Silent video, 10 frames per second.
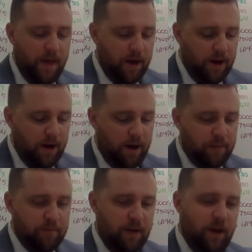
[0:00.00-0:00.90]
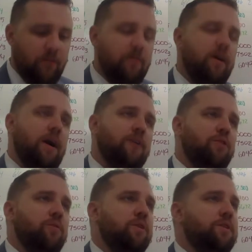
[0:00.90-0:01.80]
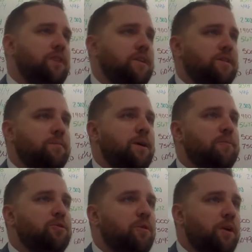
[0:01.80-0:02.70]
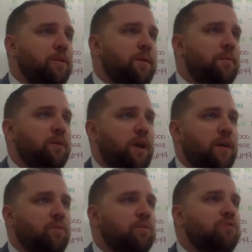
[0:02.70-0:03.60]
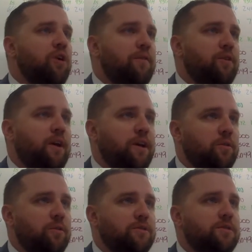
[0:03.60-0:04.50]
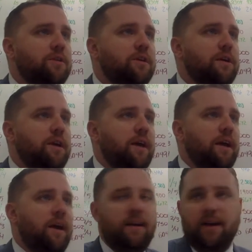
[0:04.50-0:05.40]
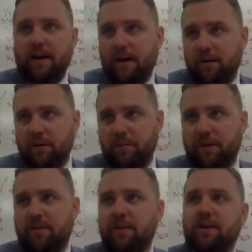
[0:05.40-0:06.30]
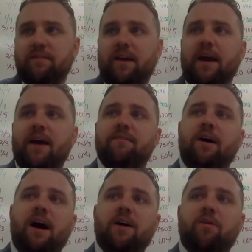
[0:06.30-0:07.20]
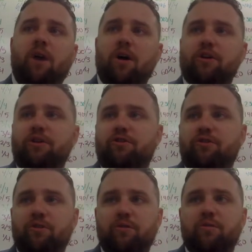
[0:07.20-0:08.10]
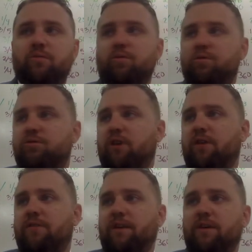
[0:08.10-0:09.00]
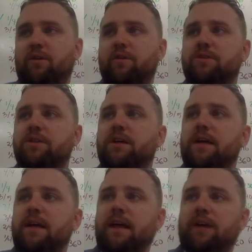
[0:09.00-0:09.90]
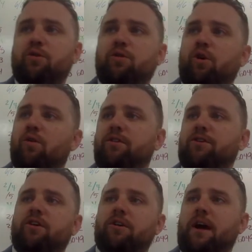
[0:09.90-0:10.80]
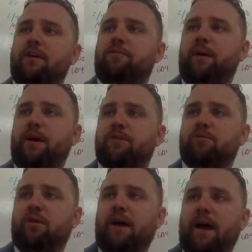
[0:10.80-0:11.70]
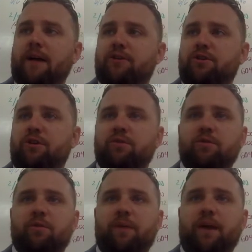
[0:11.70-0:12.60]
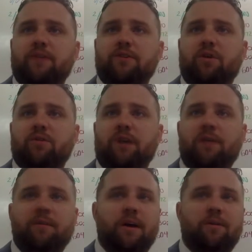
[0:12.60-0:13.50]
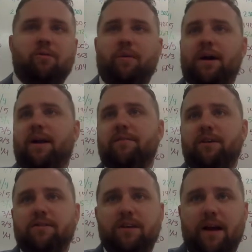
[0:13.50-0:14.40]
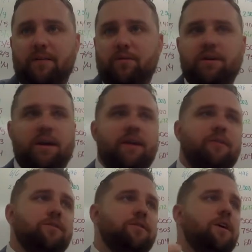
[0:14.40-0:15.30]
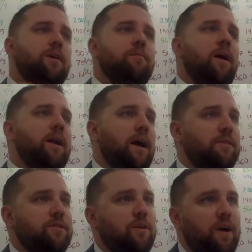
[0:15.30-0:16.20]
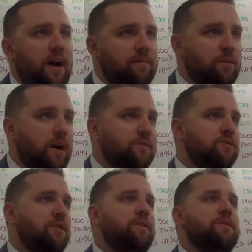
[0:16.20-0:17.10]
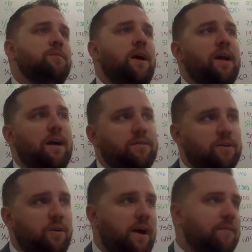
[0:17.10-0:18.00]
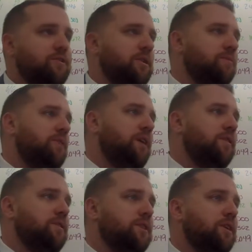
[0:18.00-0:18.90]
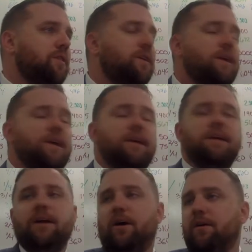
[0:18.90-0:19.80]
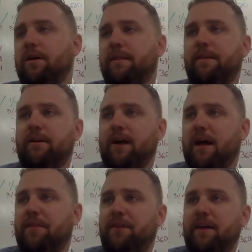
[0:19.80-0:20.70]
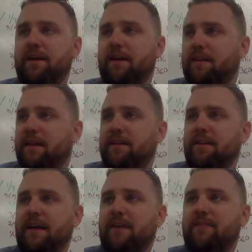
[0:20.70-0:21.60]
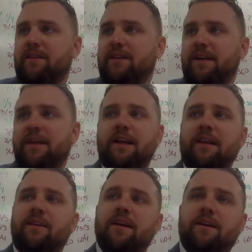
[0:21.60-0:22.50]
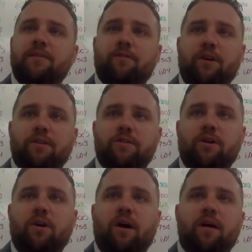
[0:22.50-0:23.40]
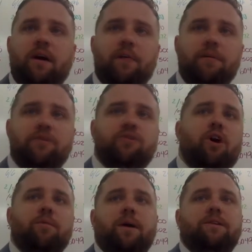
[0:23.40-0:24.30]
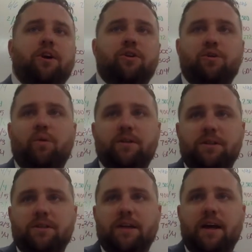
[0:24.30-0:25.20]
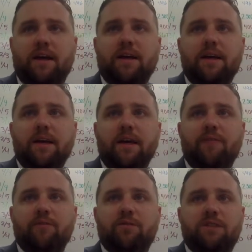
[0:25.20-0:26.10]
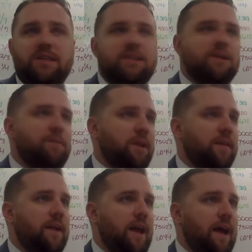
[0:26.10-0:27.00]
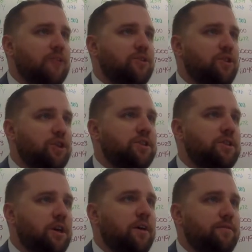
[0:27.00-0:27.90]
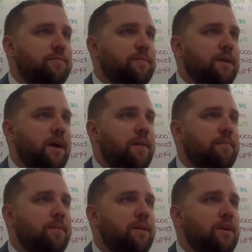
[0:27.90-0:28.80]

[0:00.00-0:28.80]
Now, I do want to say sometimes you run into people that have Wusthof or Hinkles, and I want to be clear. If they have high-quality Schoon, Wusthof, Hinkles, and you go over the junk knife page, well, as you go through the page the whole time, they're like, well, my knife doesn't have wooden handles. My knives don't have brass rivets. My knives don't have cheap stainless steel. They're not thinking that they even need anything different. So I'm going to start by telling you what to say if you see somebody that has good stuff, okay?